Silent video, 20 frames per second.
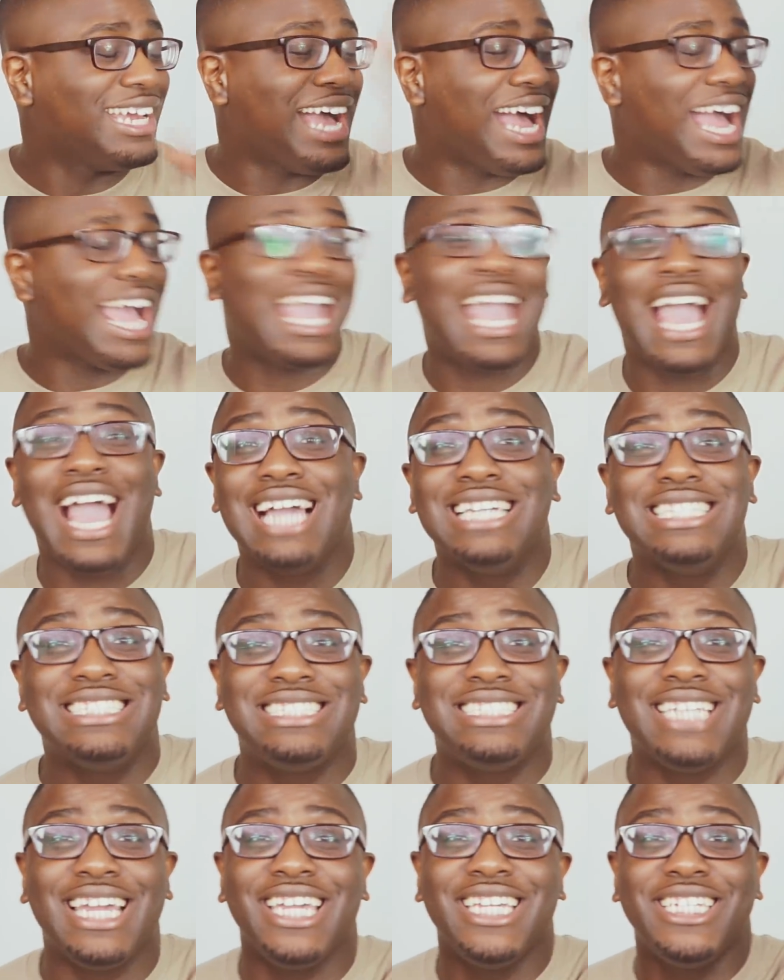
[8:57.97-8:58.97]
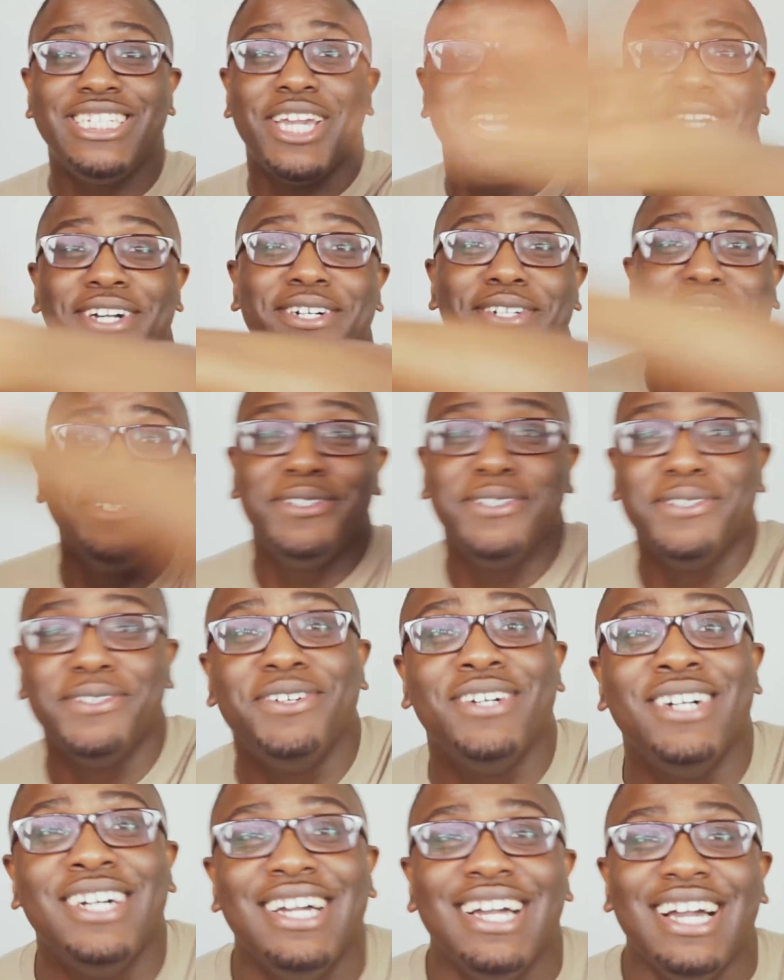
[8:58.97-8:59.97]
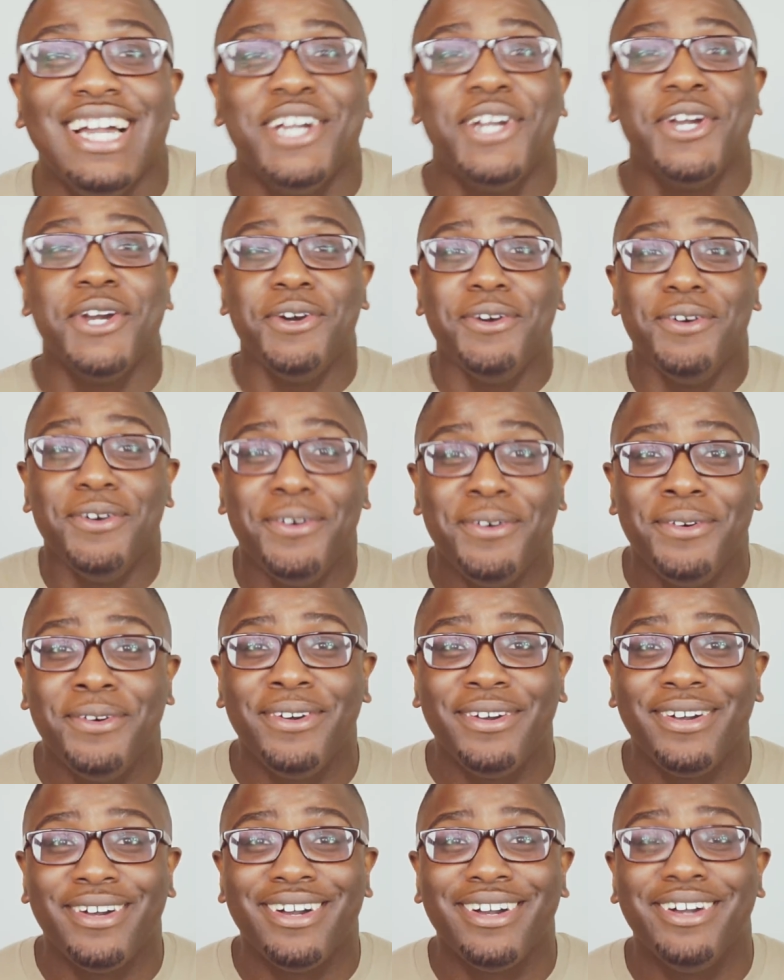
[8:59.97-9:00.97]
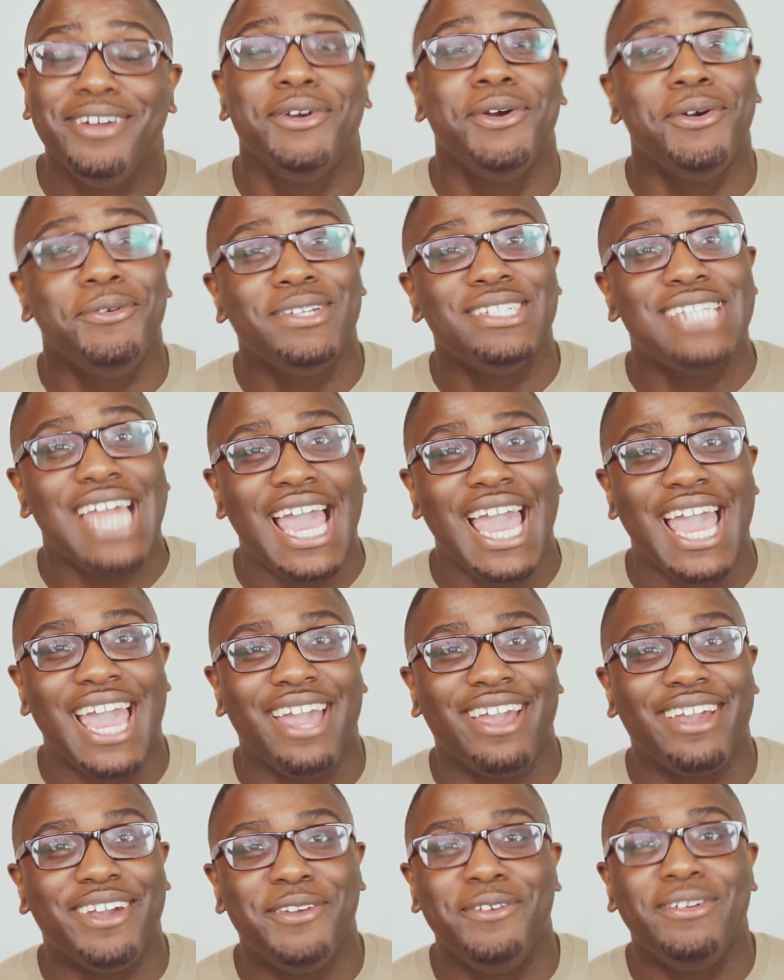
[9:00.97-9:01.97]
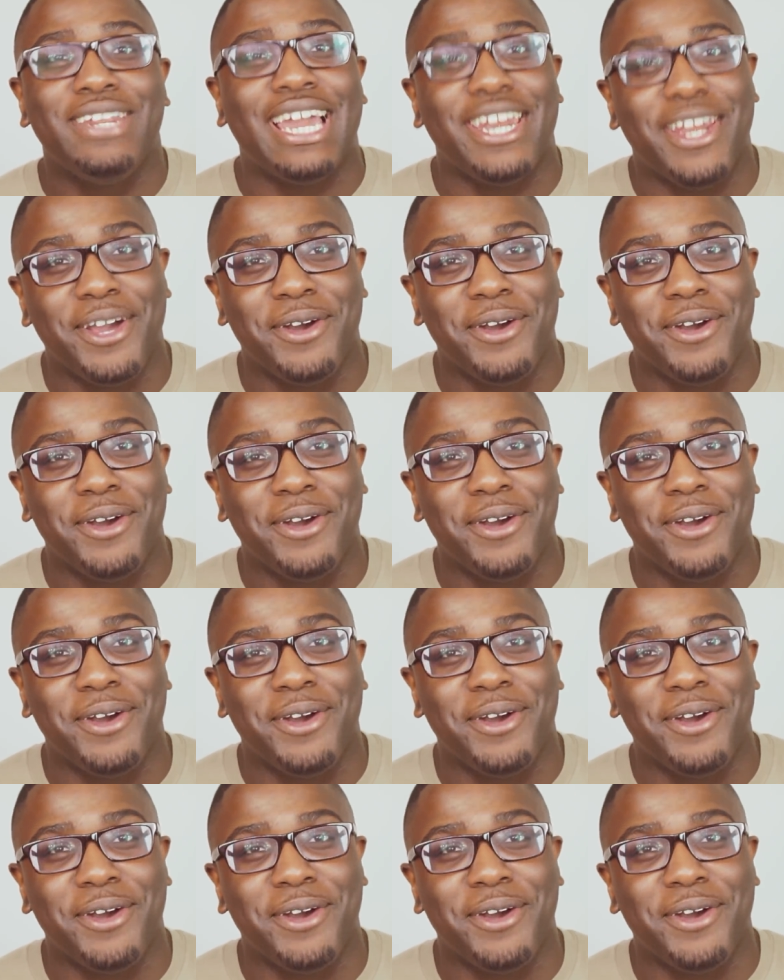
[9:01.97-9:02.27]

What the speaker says: I can't see you. Who is that? Who that